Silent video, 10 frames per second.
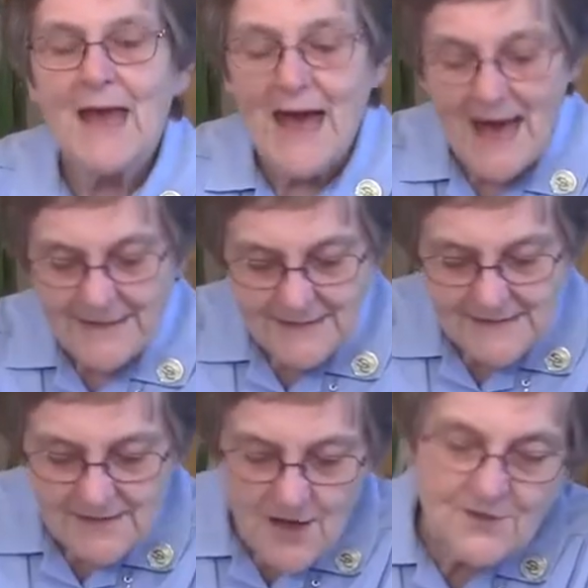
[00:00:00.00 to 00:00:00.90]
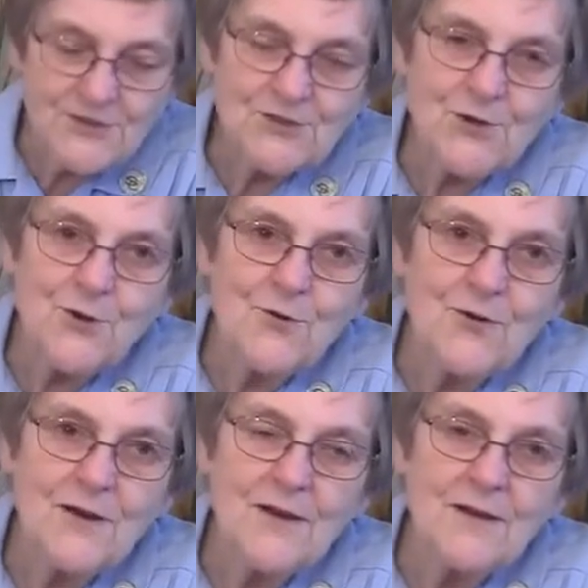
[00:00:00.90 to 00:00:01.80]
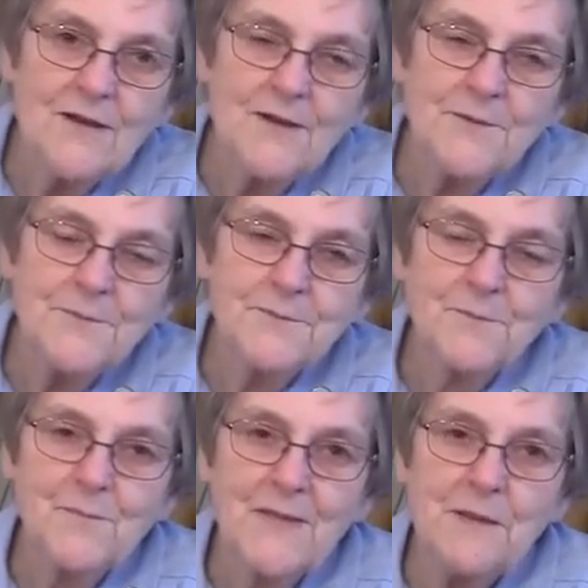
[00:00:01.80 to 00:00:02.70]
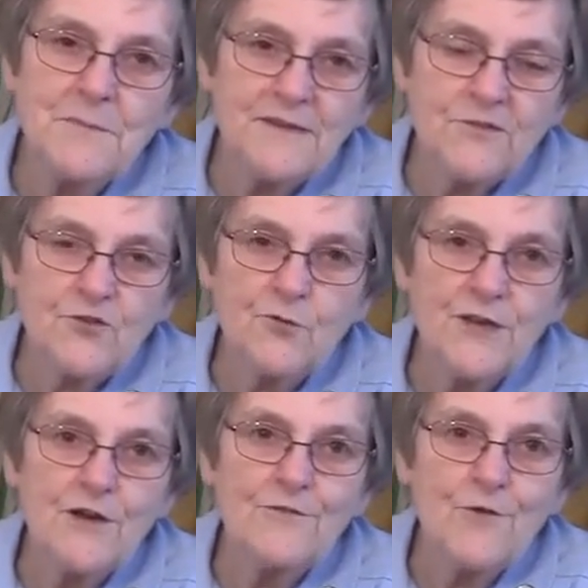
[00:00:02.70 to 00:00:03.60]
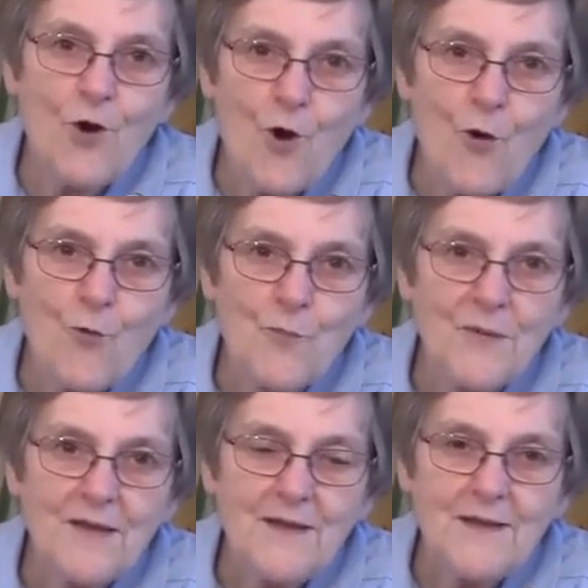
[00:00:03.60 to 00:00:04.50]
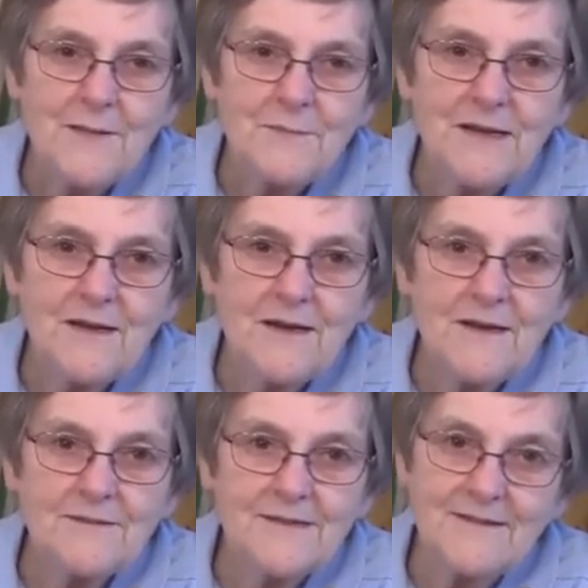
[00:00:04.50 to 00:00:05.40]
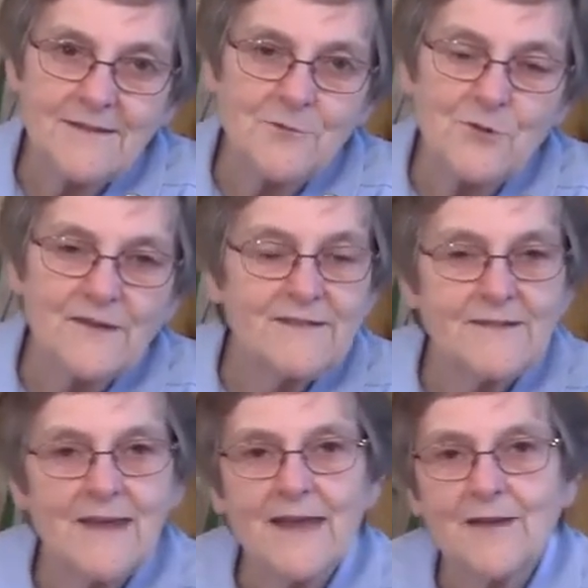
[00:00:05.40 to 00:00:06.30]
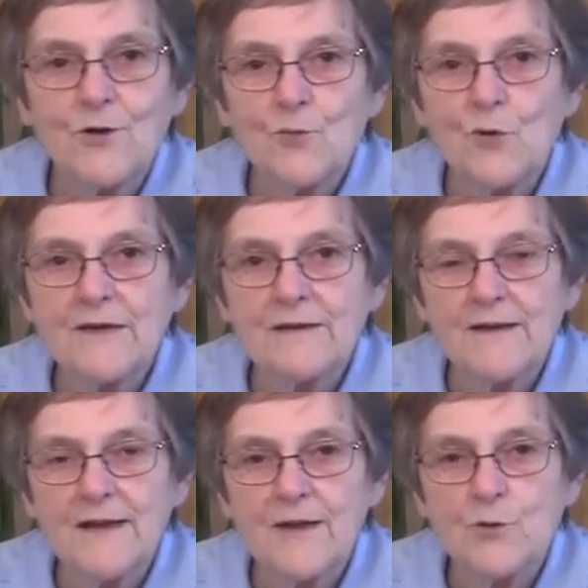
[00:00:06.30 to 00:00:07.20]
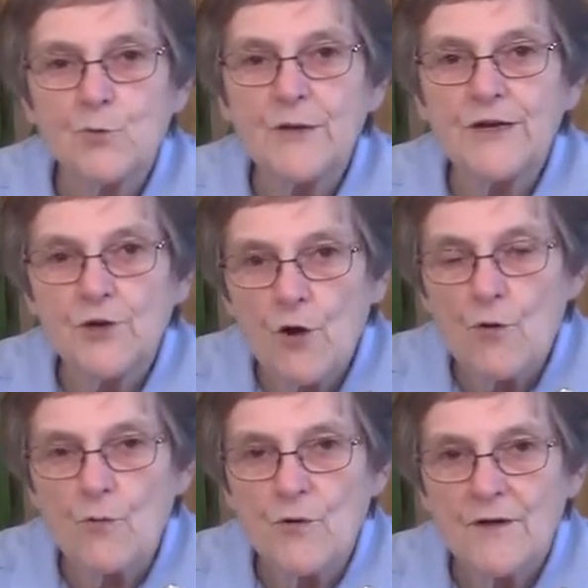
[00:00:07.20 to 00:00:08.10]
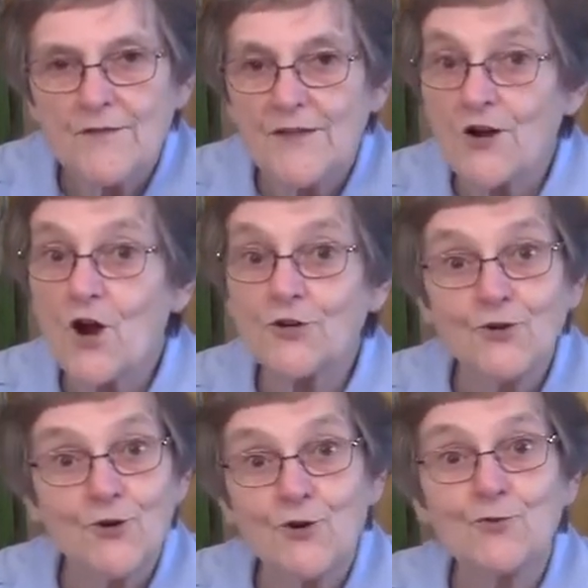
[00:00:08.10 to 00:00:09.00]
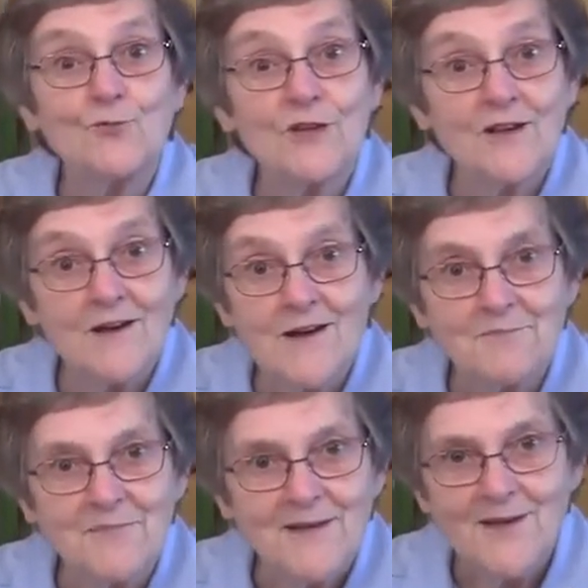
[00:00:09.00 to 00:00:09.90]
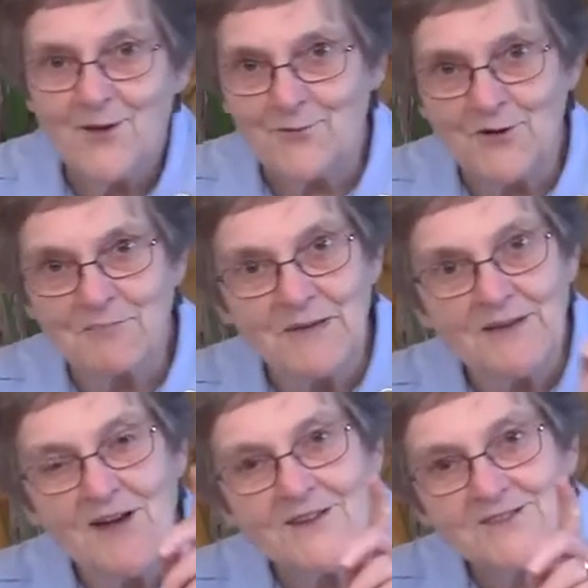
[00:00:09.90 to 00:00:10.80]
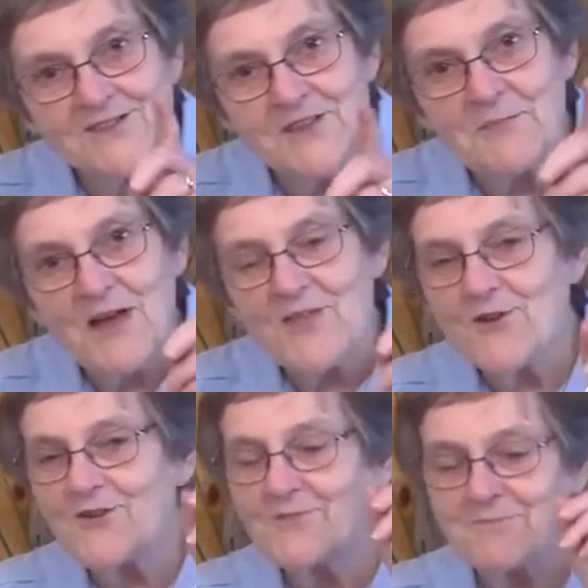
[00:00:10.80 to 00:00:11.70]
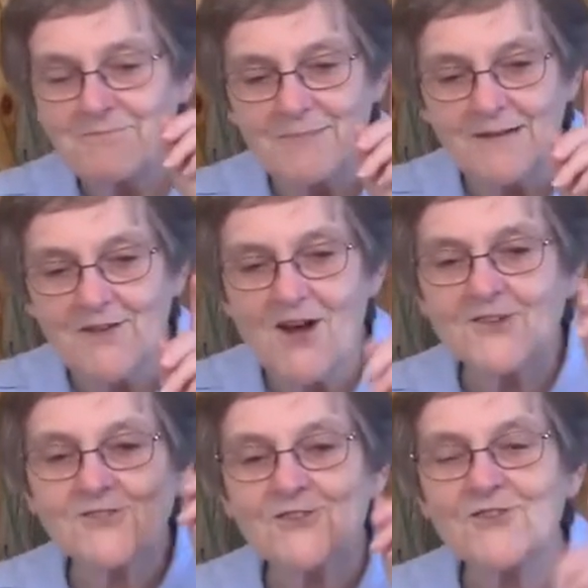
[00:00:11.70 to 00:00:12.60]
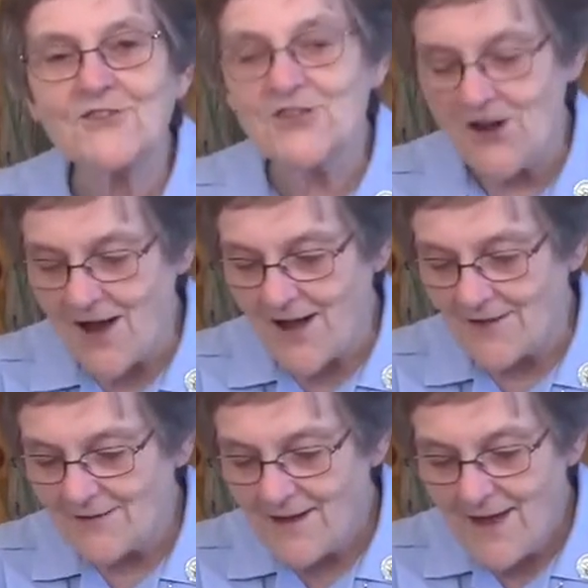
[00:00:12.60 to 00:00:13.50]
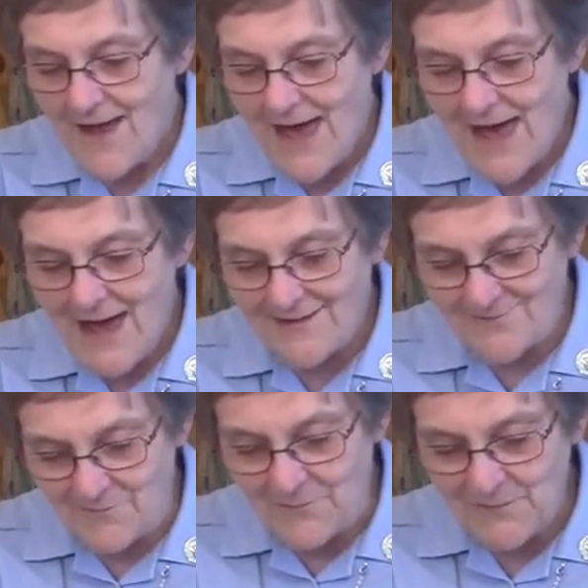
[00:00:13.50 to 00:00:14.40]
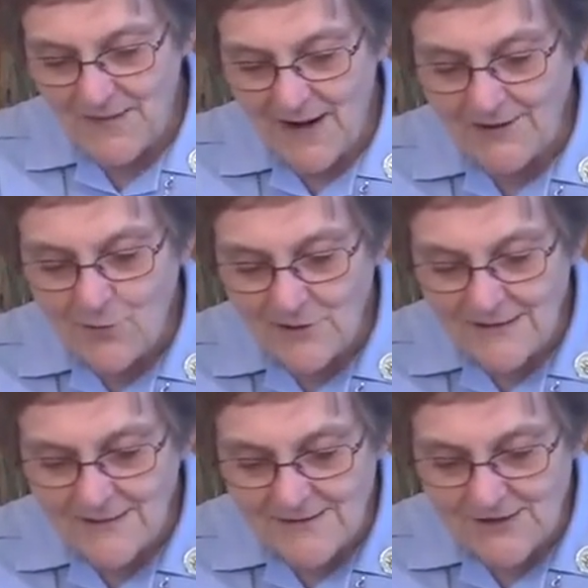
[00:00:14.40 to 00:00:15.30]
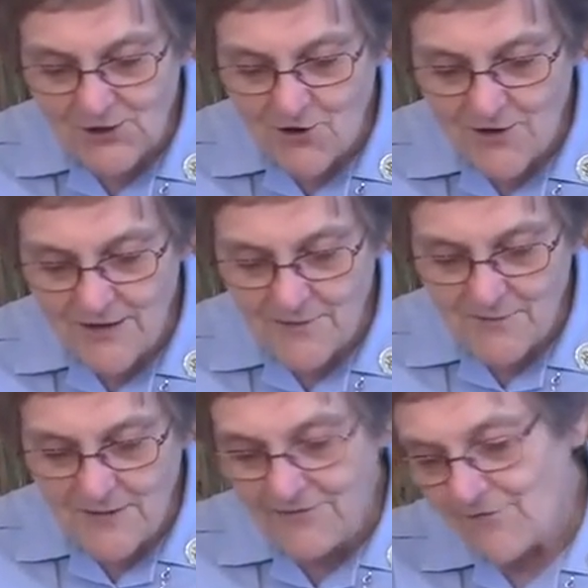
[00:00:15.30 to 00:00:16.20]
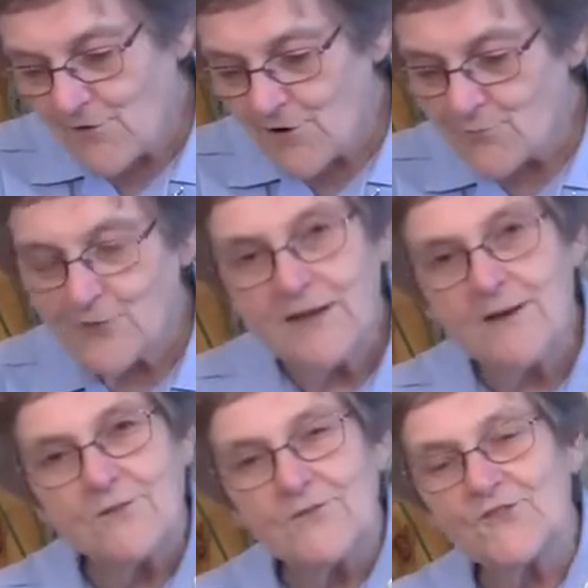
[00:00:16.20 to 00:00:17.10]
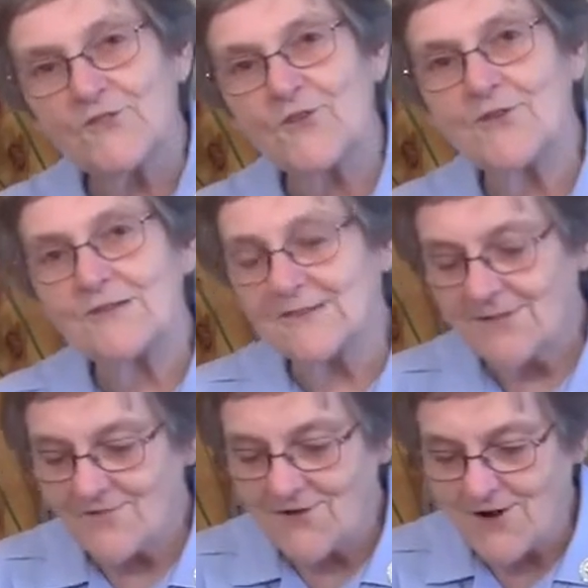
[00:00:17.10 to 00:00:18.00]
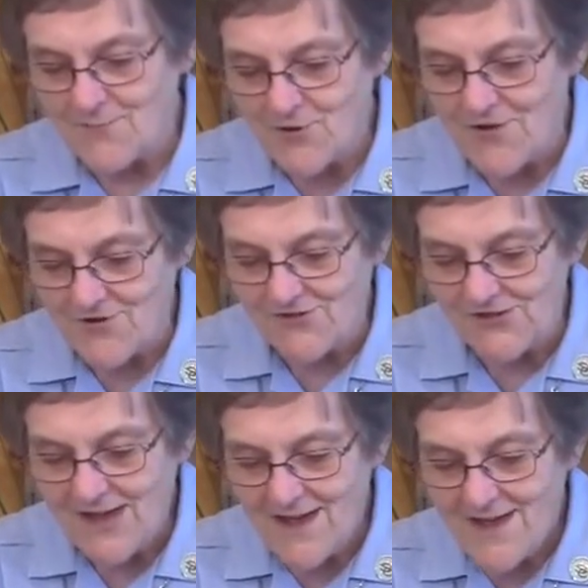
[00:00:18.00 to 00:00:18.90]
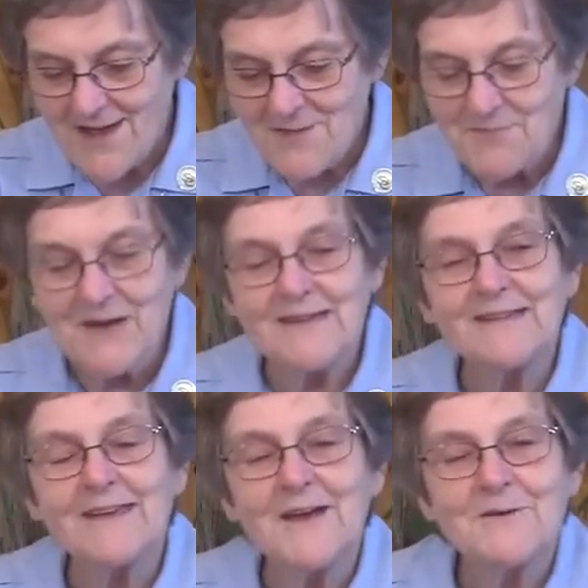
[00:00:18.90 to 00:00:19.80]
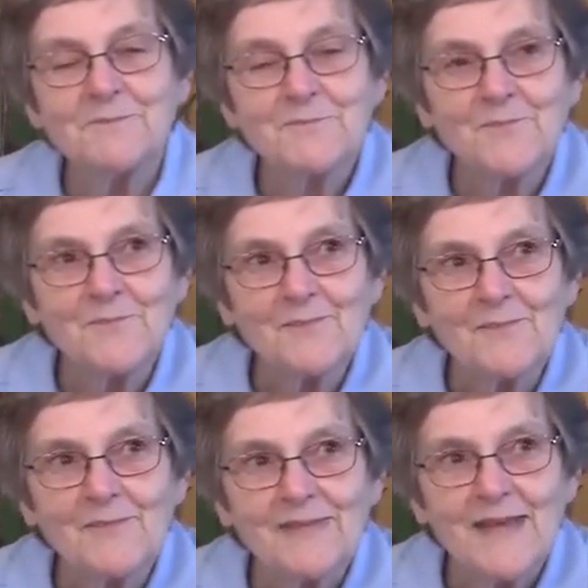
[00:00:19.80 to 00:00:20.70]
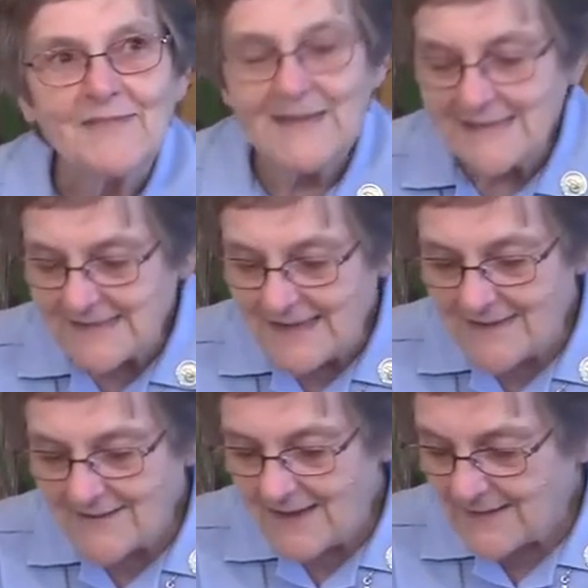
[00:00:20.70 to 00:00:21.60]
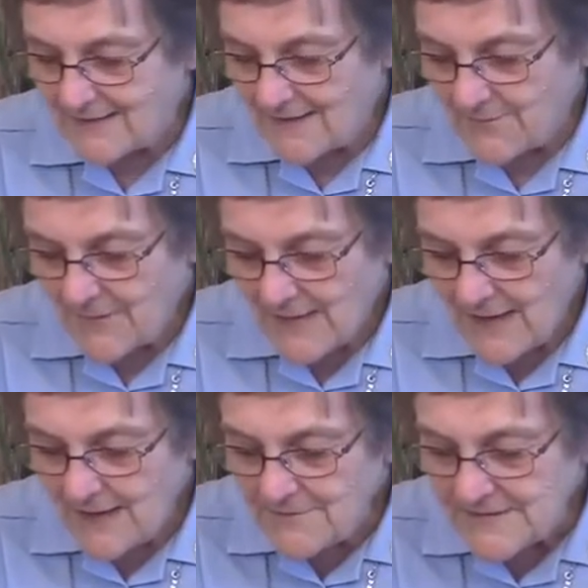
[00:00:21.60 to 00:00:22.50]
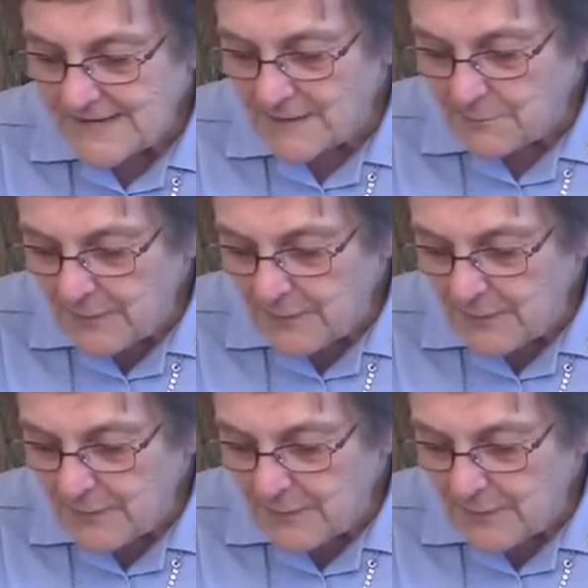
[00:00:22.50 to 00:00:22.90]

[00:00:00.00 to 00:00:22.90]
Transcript: And it's also um, a mystery of hope because, as I was saying, one day we know that our turn will come. What belongs to the mother belongs to the child. And I know a little story before we hear the stories of our brothers, but uh, they say that if St.